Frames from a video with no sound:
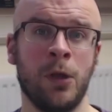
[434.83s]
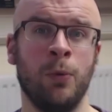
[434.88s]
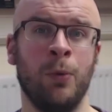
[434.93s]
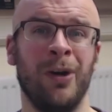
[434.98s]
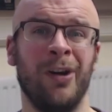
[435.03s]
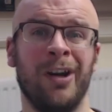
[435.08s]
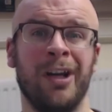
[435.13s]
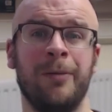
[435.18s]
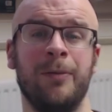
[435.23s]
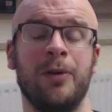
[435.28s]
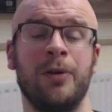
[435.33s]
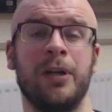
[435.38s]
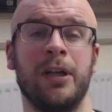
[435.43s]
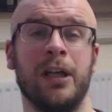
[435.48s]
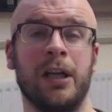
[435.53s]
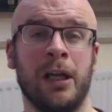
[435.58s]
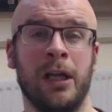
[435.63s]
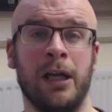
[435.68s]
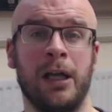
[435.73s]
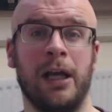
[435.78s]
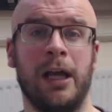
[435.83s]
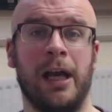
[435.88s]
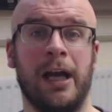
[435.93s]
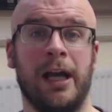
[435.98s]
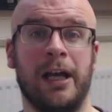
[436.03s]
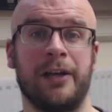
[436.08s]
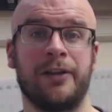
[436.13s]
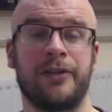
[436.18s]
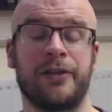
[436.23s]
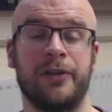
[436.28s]
where I'm looking
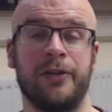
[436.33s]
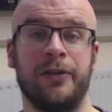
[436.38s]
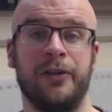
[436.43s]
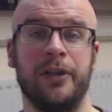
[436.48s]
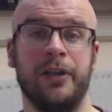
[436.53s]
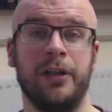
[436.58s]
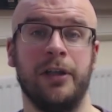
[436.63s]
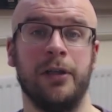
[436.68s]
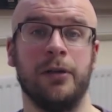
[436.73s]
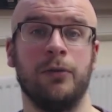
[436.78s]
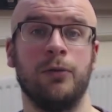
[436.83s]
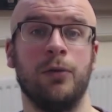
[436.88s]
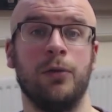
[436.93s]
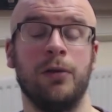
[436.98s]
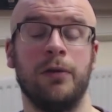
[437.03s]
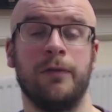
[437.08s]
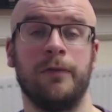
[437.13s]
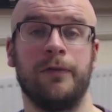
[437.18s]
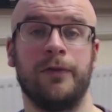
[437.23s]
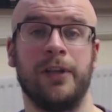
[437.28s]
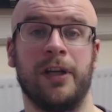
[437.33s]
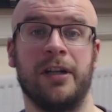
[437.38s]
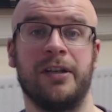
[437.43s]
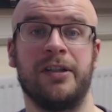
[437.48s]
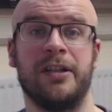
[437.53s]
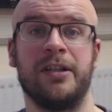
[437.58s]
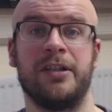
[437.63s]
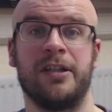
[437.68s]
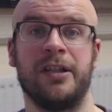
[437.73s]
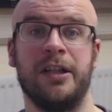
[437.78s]
at the role of the
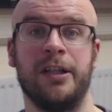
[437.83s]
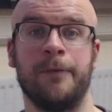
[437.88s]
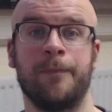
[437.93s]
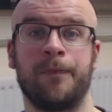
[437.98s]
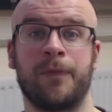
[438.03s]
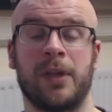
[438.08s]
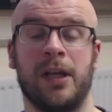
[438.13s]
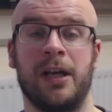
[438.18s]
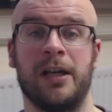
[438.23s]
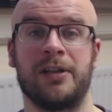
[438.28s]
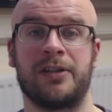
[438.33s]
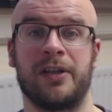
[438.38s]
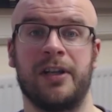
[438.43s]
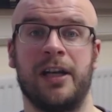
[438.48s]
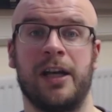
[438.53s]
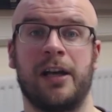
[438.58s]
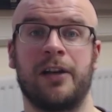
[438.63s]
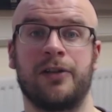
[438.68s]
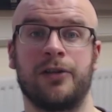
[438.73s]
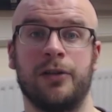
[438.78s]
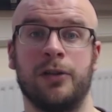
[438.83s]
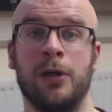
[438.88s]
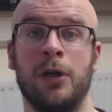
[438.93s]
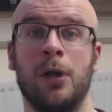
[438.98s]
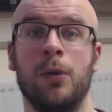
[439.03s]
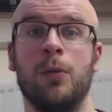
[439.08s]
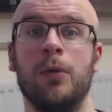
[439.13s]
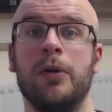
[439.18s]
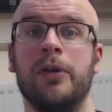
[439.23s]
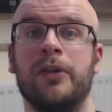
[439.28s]
ICC as an actor
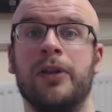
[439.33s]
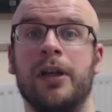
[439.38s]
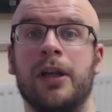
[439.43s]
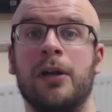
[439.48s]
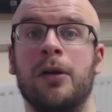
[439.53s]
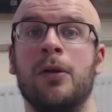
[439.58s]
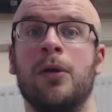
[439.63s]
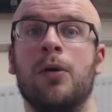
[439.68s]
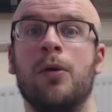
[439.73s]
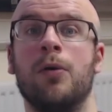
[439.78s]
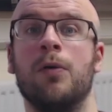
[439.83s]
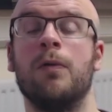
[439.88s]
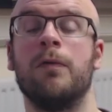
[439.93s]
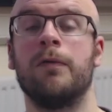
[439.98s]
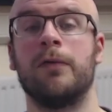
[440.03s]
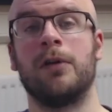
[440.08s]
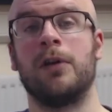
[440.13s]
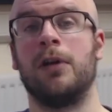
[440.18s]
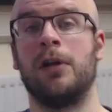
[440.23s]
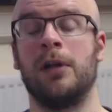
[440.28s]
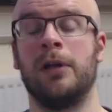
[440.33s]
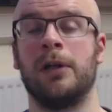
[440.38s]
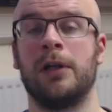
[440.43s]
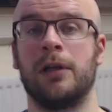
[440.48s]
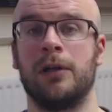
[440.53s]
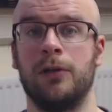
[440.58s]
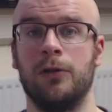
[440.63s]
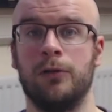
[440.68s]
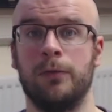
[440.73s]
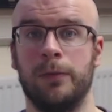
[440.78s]
within overall
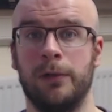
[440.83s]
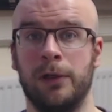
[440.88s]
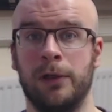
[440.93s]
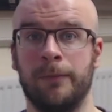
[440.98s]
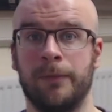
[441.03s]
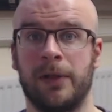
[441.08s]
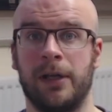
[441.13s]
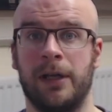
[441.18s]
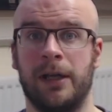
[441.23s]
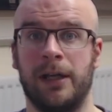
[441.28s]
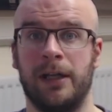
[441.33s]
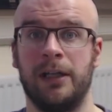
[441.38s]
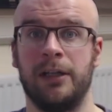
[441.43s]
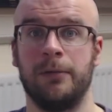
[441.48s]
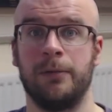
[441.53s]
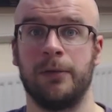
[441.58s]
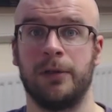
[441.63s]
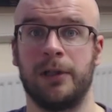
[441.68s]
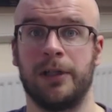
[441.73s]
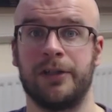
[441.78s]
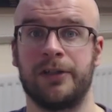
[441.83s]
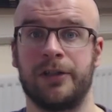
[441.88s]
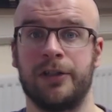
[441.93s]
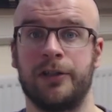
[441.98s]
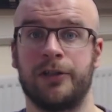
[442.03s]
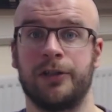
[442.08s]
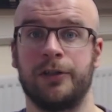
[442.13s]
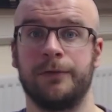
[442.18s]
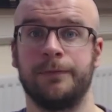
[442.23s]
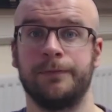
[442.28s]
global
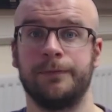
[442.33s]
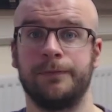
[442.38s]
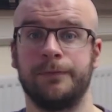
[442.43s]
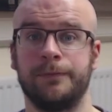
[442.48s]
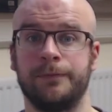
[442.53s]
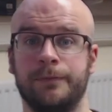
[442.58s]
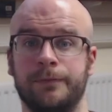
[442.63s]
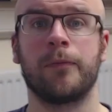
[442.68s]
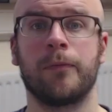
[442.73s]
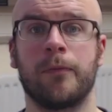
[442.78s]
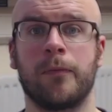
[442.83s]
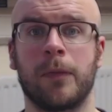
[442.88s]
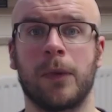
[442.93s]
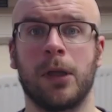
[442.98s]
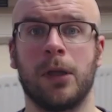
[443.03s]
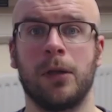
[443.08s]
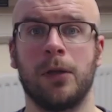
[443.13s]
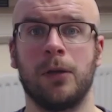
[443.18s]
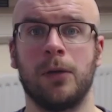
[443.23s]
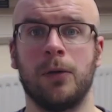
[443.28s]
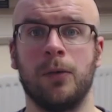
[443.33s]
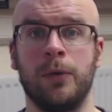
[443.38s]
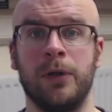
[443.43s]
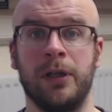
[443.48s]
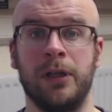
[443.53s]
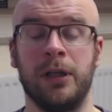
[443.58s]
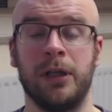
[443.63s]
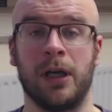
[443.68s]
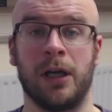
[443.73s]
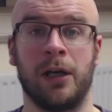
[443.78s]
liberalisation.
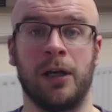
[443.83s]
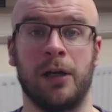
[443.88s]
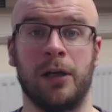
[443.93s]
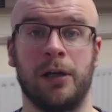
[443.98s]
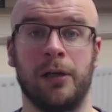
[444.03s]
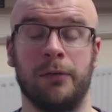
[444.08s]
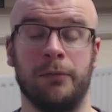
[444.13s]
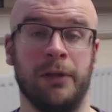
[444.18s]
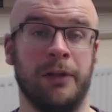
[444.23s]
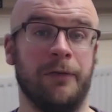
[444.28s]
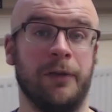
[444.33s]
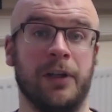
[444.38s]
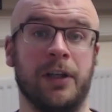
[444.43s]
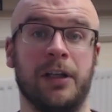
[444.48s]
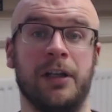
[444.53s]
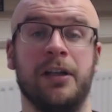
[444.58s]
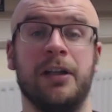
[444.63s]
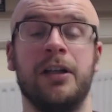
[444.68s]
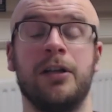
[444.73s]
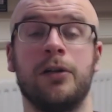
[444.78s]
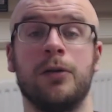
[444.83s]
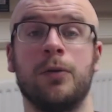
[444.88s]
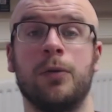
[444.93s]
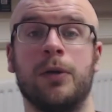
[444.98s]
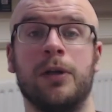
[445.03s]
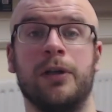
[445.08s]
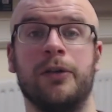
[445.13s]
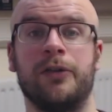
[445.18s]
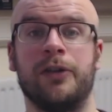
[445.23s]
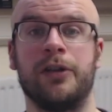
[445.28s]
We are living in an era
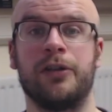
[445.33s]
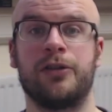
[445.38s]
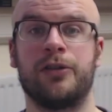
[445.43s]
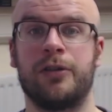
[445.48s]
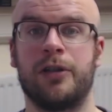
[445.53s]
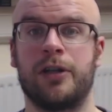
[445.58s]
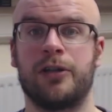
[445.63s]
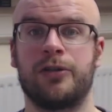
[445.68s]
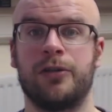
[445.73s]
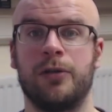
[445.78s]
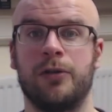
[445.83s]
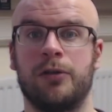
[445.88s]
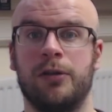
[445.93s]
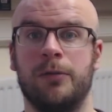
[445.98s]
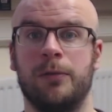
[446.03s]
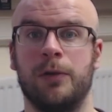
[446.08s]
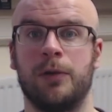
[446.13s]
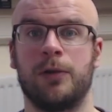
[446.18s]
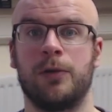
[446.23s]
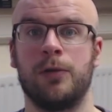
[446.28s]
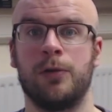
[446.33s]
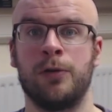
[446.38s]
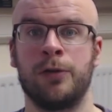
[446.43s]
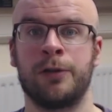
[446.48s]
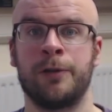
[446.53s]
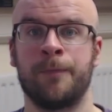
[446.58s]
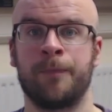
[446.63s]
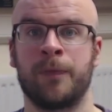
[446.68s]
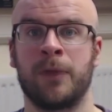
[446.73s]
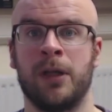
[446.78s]
where the International Criminal
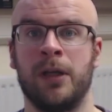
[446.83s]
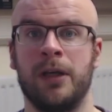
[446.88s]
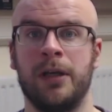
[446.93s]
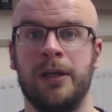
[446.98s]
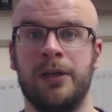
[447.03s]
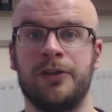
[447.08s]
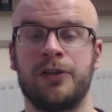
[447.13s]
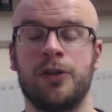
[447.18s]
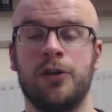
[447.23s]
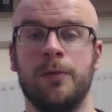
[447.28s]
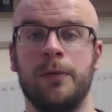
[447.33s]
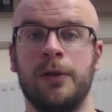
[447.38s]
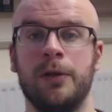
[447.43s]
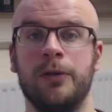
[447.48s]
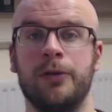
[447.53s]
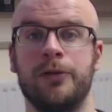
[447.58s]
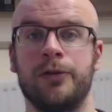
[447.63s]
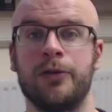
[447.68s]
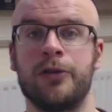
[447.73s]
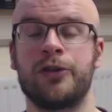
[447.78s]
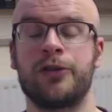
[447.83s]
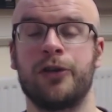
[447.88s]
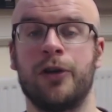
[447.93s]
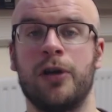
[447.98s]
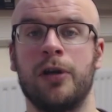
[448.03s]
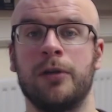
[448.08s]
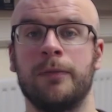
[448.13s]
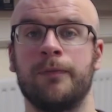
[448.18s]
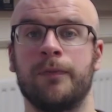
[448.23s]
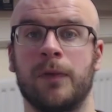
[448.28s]
Court is coming under
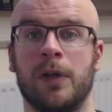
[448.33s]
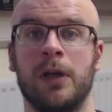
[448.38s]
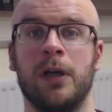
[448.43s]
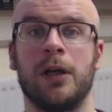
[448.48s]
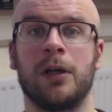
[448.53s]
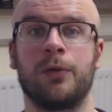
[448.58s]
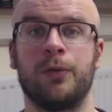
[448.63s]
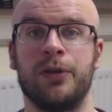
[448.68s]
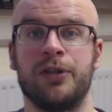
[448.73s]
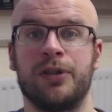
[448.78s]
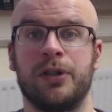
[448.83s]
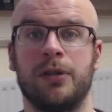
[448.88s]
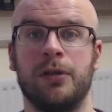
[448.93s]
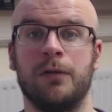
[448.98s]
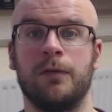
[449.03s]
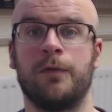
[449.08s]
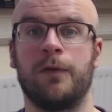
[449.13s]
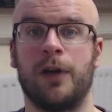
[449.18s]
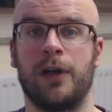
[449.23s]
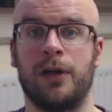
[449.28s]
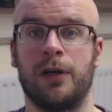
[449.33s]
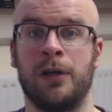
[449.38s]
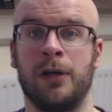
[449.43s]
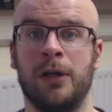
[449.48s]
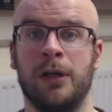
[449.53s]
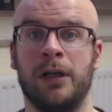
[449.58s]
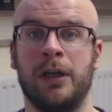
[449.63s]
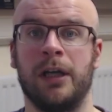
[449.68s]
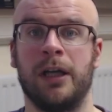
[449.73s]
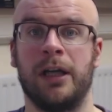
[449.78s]
strong critical fire